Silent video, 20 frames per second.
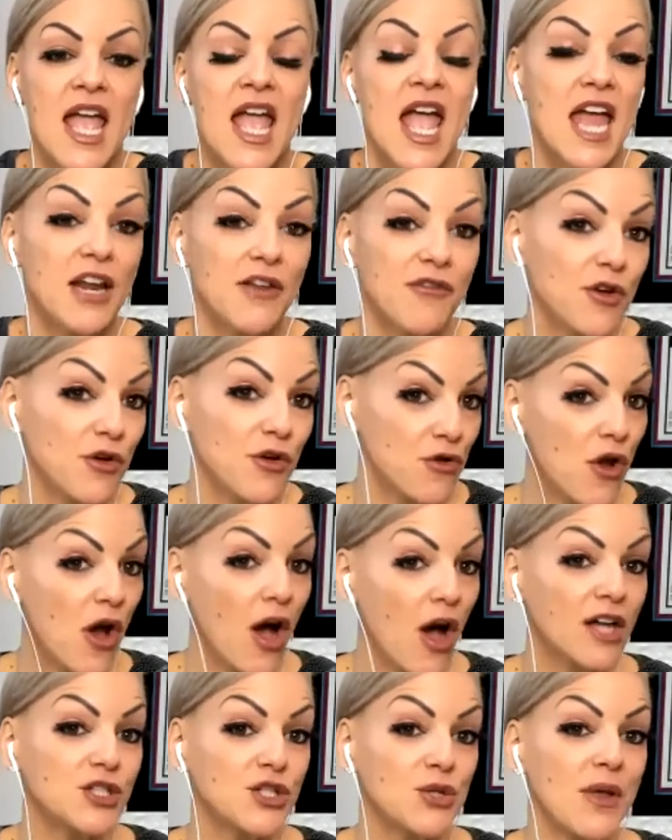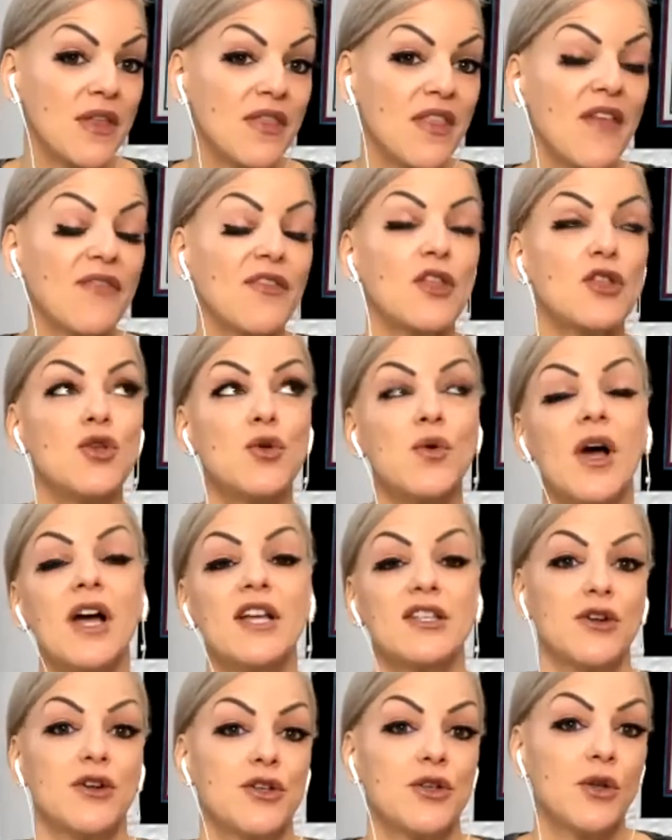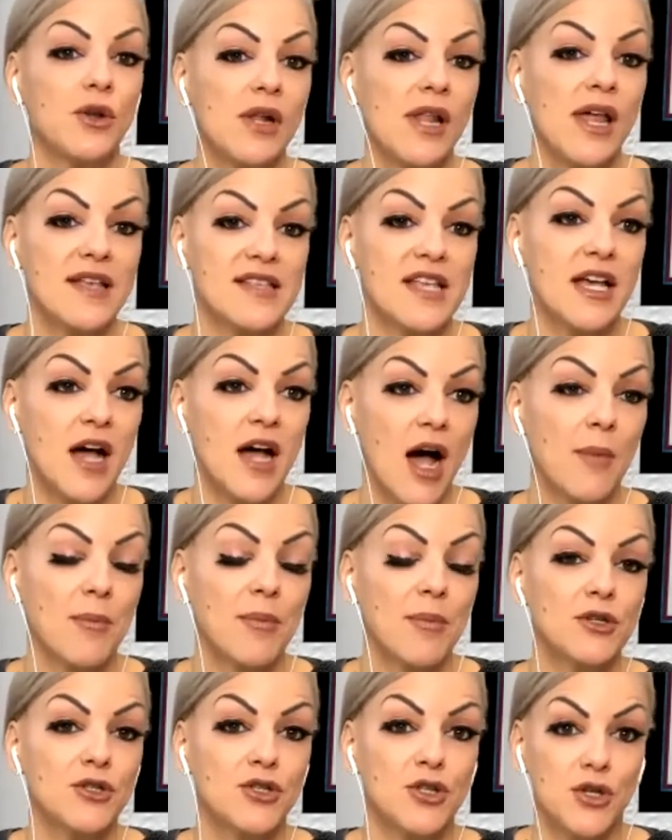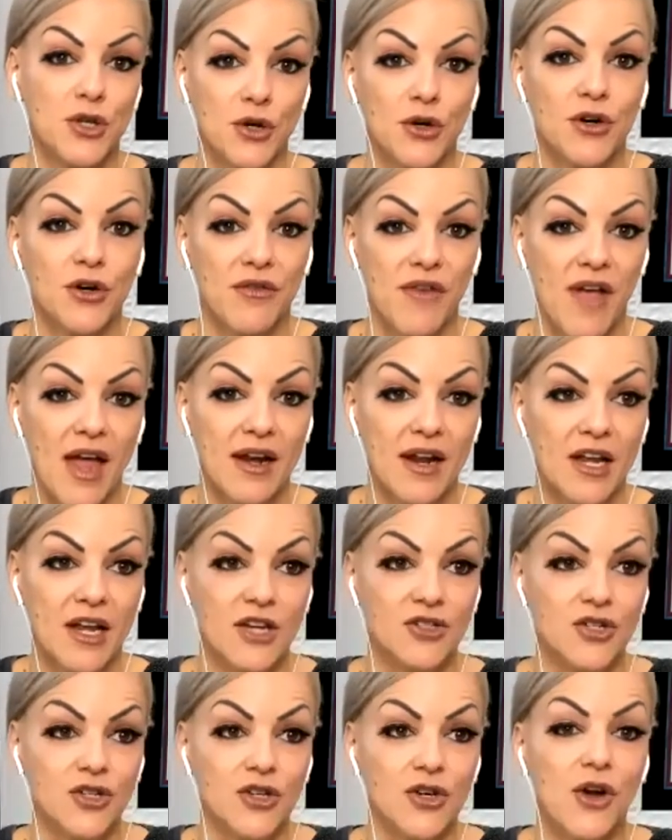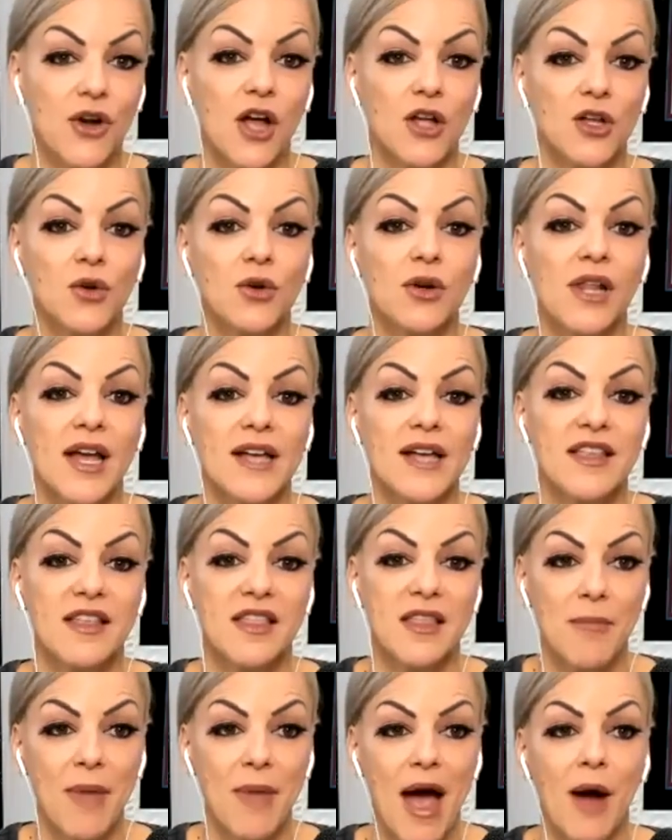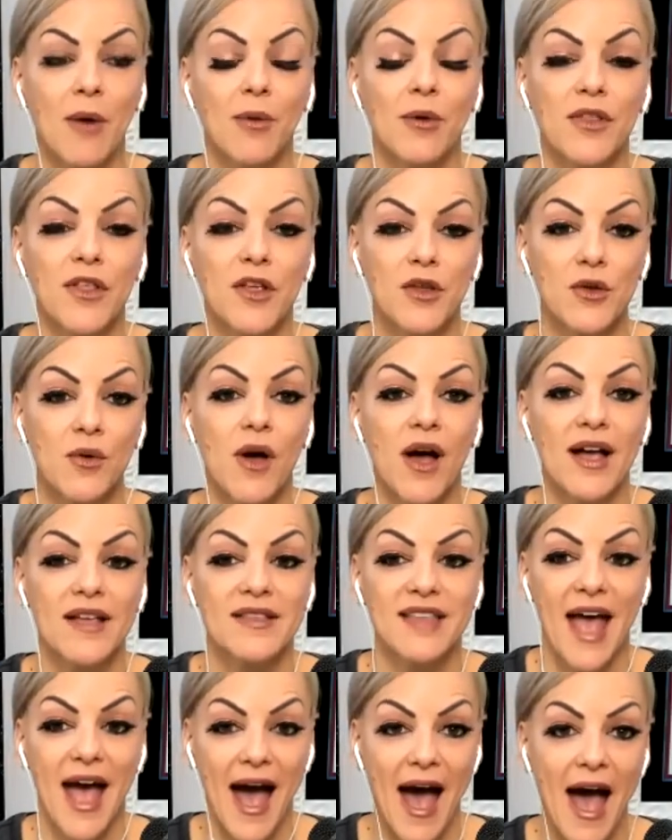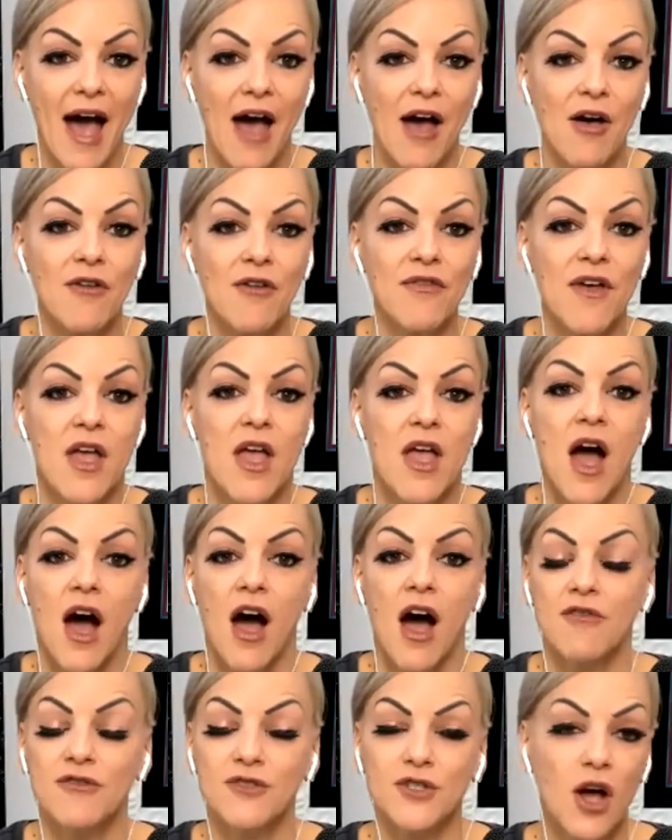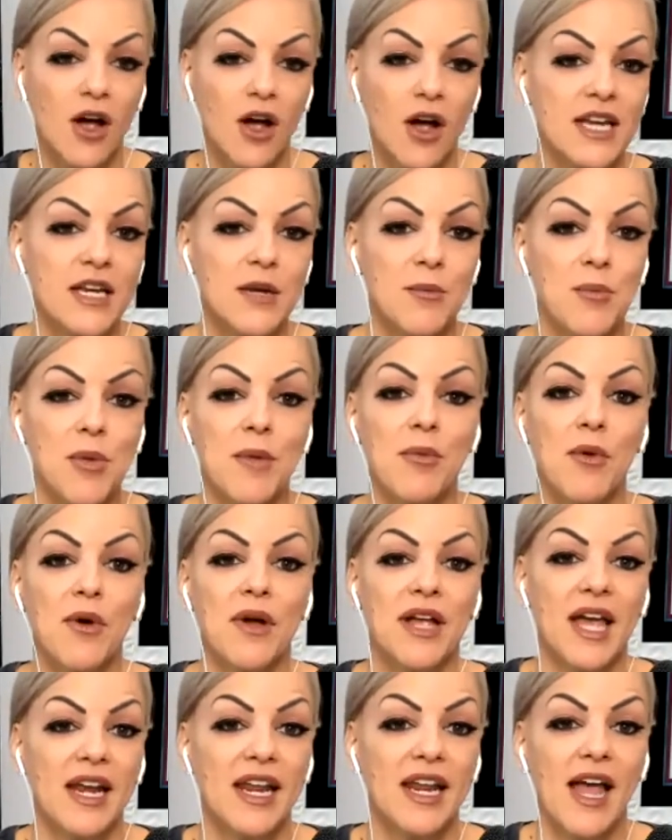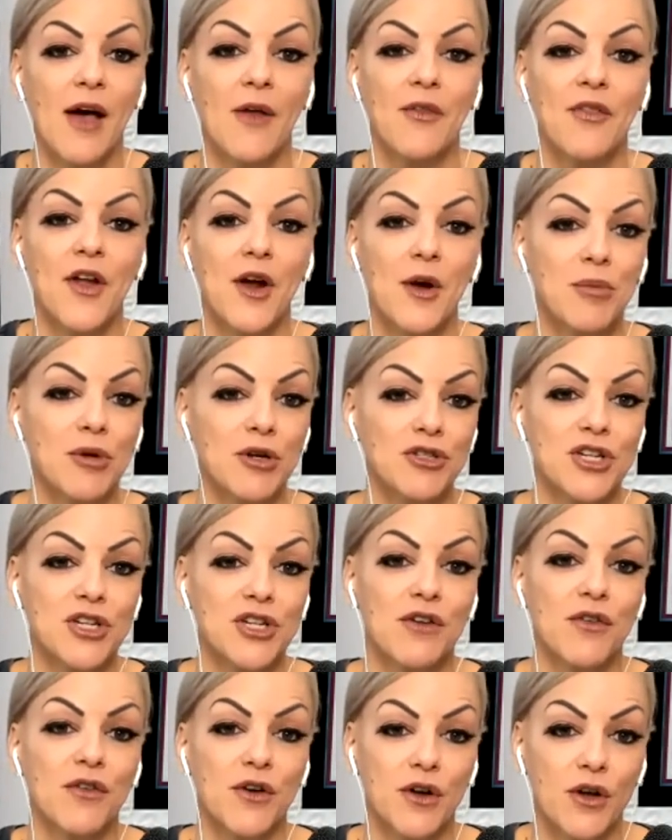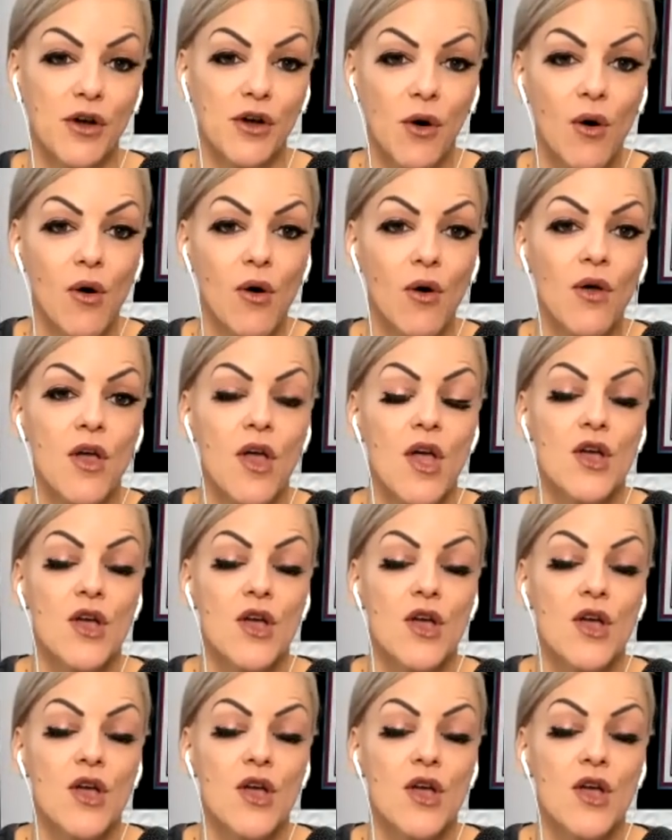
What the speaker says: And if you're not doing that, then you guys aren't utilizing cup to your advantage. You're not utilizing the power that you guys have of talking to people and getting out there and pushing for a goal.